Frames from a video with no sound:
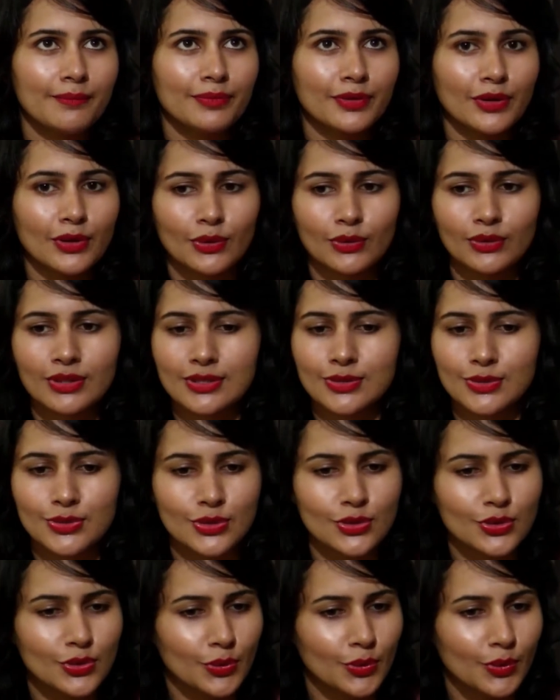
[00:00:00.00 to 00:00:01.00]
you know, this was
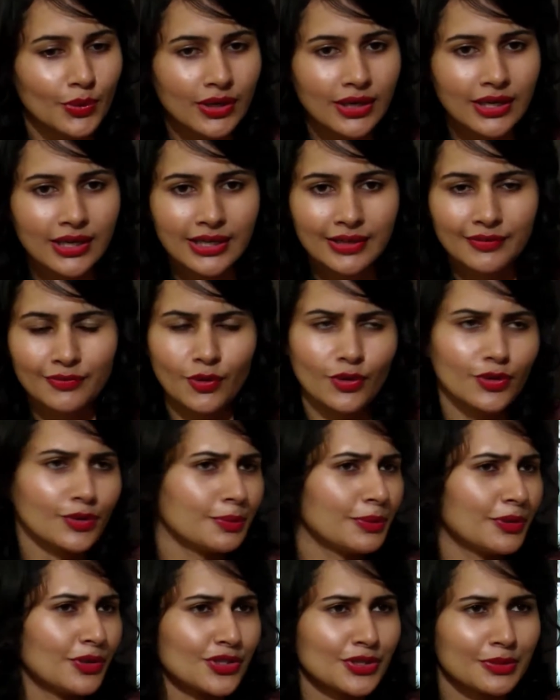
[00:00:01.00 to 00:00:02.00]
going to work, if
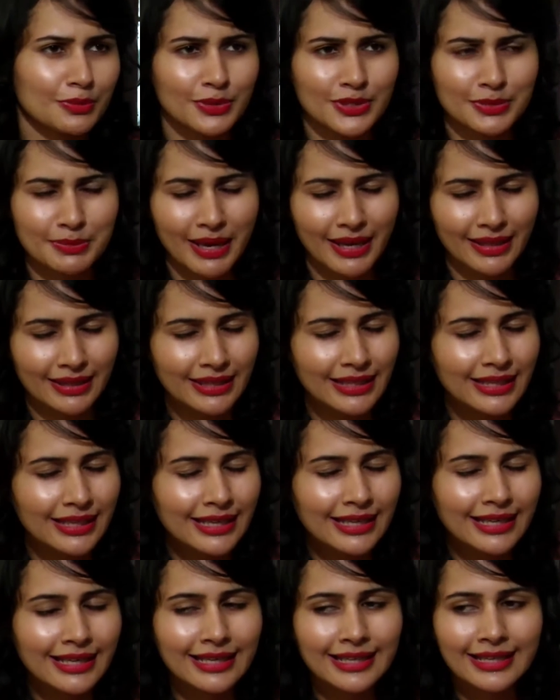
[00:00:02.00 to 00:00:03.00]
entrepreneurship was my
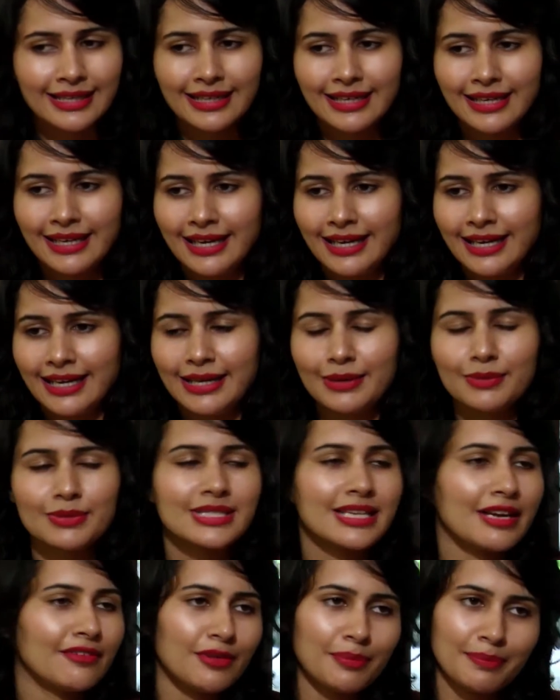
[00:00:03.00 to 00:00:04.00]
thing. It was
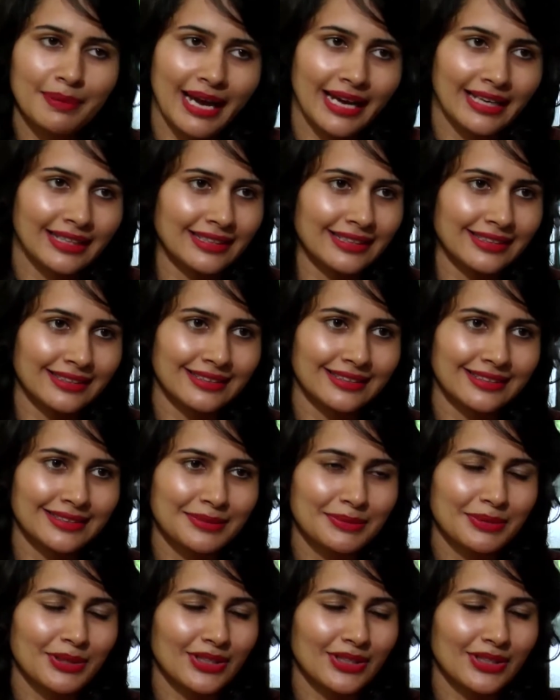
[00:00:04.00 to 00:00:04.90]
never planned, to be